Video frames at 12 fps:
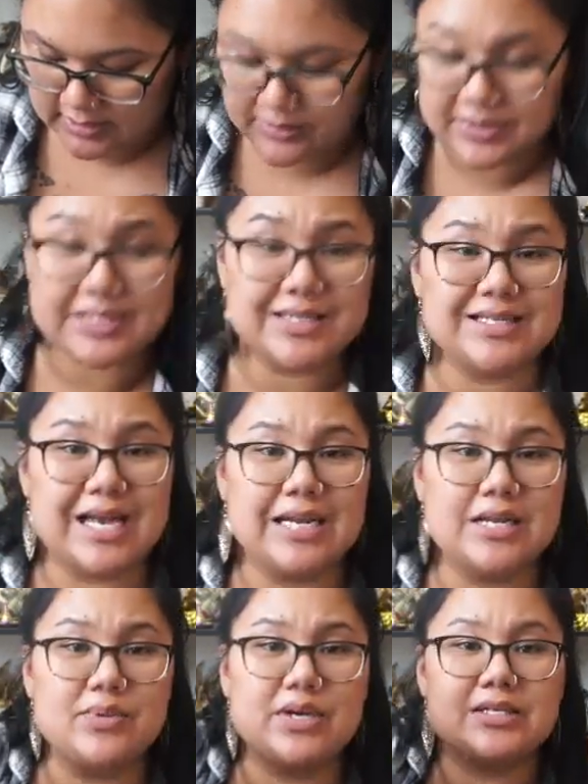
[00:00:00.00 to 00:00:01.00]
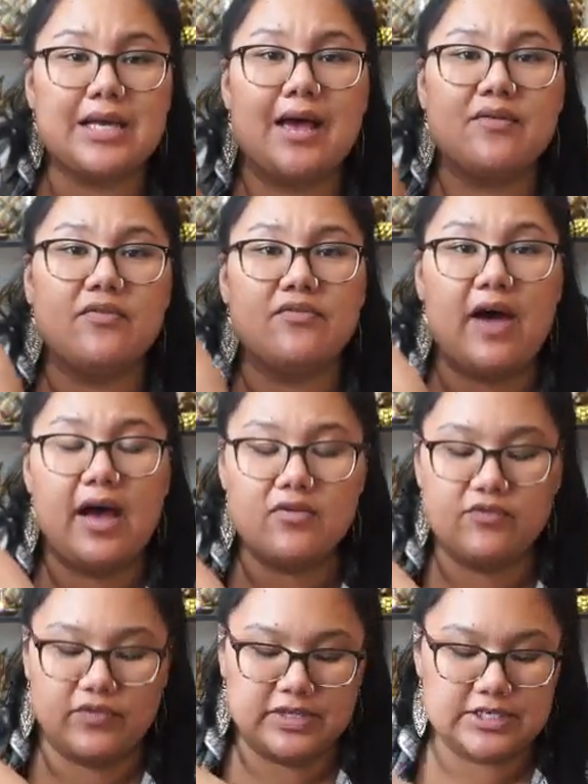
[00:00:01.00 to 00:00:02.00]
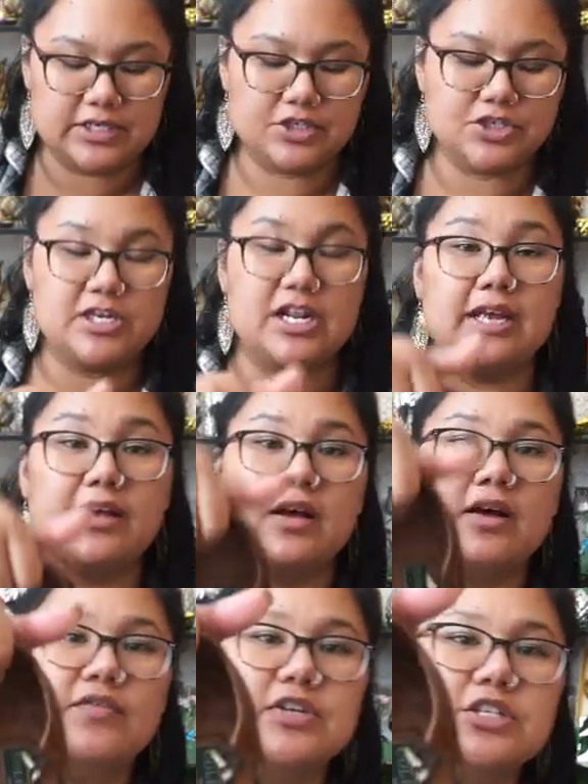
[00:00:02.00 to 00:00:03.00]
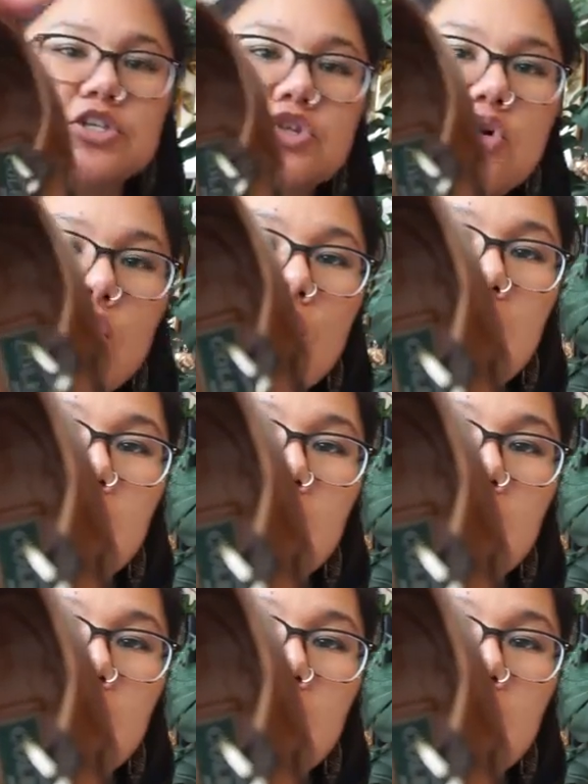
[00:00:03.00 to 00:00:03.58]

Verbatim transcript: I was excited because I haven't found vintage, like a vintage Cole